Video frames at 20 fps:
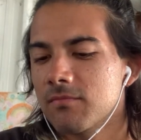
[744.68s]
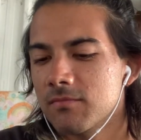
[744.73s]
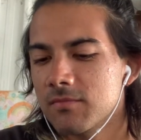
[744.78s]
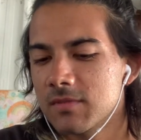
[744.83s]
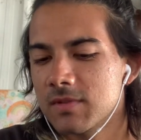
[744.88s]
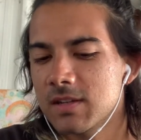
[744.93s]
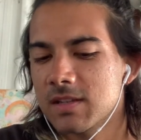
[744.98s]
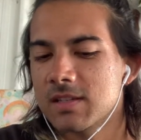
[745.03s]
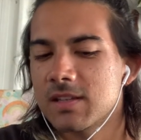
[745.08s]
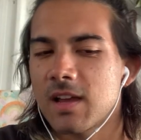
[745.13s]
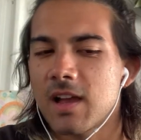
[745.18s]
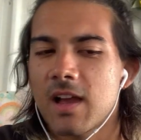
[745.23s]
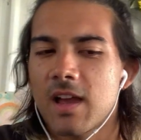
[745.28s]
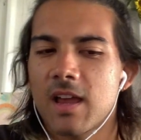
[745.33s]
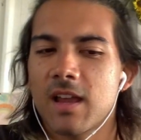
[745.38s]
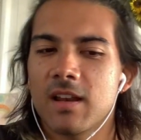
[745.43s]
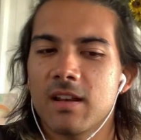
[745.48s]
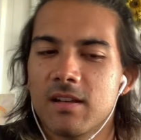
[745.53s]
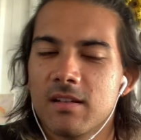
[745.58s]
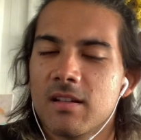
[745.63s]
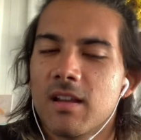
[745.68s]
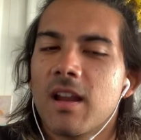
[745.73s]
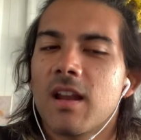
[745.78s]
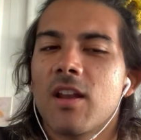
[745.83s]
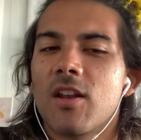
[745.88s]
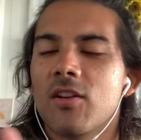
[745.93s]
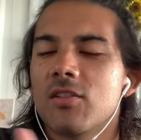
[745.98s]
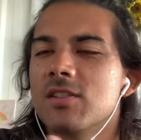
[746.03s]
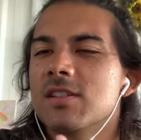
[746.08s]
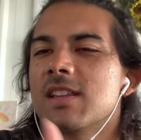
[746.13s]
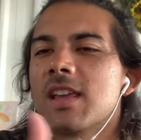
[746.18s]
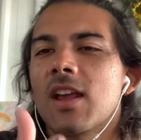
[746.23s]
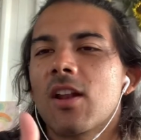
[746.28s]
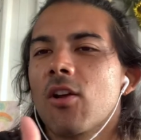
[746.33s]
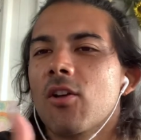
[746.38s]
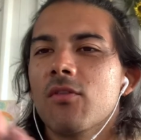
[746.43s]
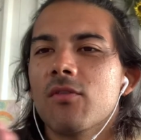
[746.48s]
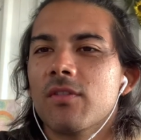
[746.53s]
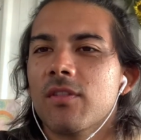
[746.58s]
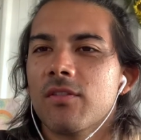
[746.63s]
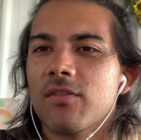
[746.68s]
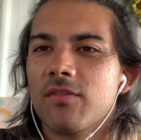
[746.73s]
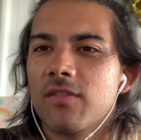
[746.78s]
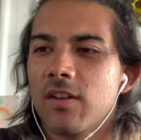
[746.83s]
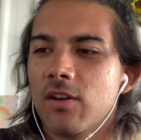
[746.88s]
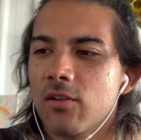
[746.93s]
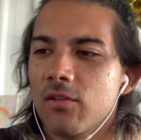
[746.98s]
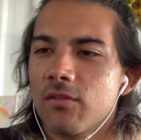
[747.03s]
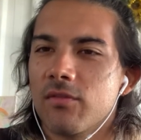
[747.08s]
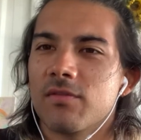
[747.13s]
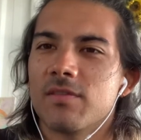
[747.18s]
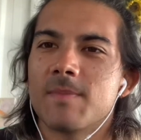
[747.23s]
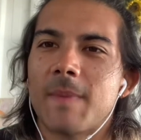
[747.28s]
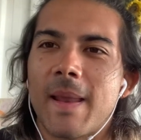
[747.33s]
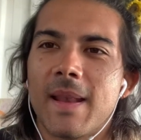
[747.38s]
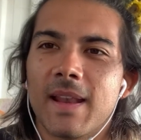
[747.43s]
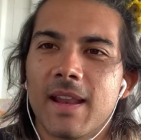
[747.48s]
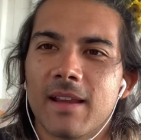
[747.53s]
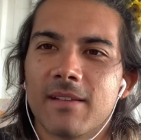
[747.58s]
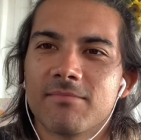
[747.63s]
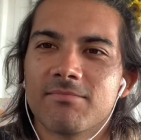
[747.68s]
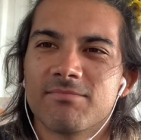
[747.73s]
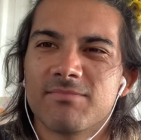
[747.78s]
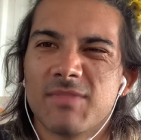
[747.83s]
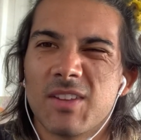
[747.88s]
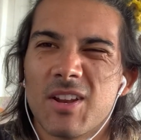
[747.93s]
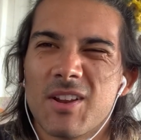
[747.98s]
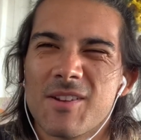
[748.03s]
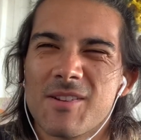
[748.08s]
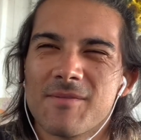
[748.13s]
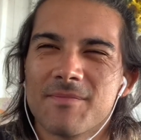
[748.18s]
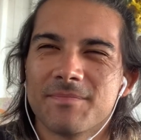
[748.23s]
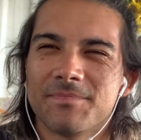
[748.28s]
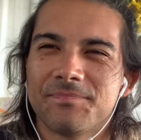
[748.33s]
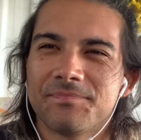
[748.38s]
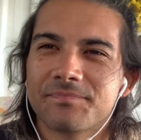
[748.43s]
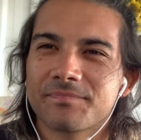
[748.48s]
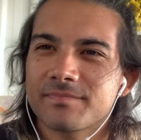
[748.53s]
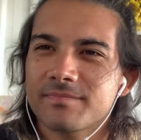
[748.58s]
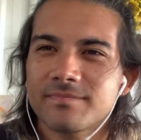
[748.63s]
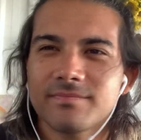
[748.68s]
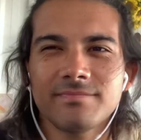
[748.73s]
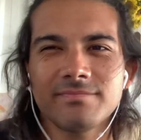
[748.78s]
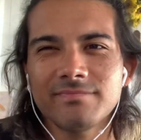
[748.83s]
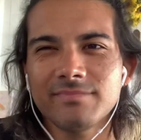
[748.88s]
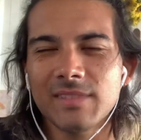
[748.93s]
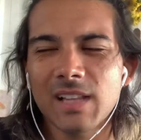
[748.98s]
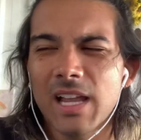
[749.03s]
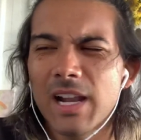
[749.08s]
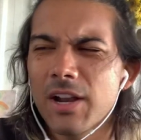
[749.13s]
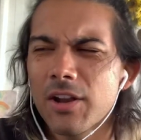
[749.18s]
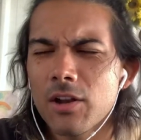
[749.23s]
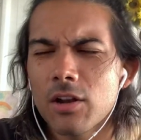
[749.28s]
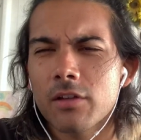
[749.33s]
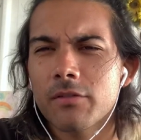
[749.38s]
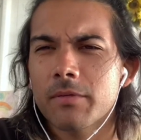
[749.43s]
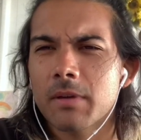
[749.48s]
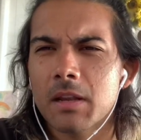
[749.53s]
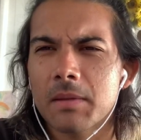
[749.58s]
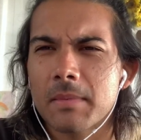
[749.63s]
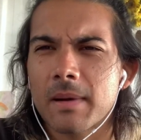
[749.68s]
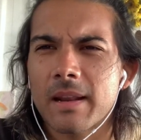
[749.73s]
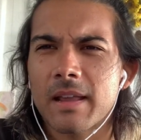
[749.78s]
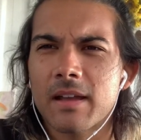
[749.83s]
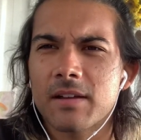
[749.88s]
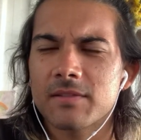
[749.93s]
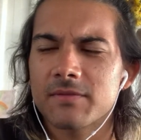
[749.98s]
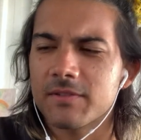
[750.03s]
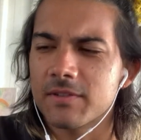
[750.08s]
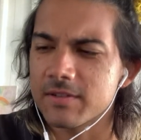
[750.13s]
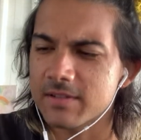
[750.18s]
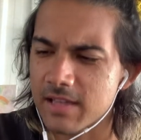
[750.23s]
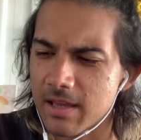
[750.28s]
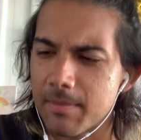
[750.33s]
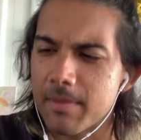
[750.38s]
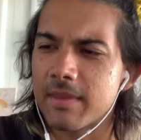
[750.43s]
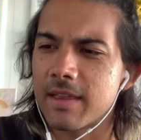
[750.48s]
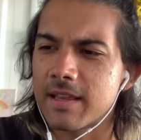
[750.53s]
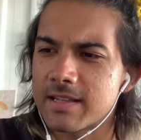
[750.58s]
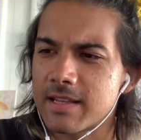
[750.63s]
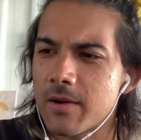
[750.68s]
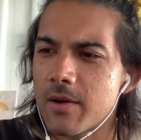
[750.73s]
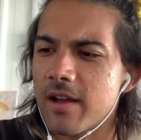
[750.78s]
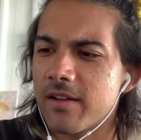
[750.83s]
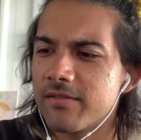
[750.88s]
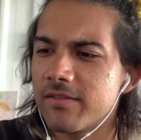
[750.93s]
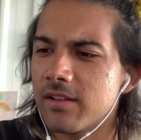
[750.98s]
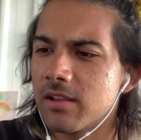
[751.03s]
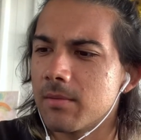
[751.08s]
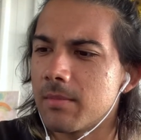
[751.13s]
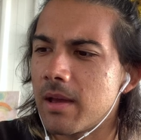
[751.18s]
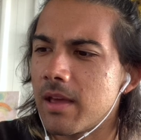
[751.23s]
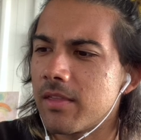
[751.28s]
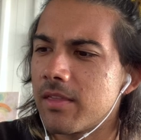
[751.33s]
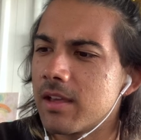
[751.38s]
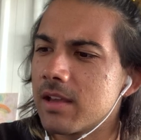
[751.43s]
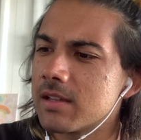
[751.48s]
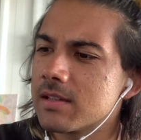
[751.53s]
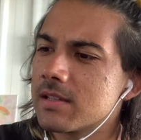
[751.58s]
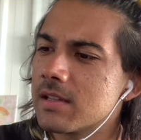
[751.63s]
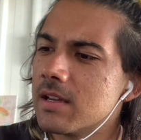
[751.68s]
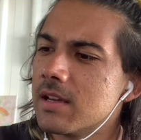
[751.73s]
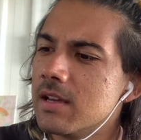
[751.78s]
decide, I don't know, just get over the fear of spending, I don't know if anybody else feels that, but that's how I feel about things.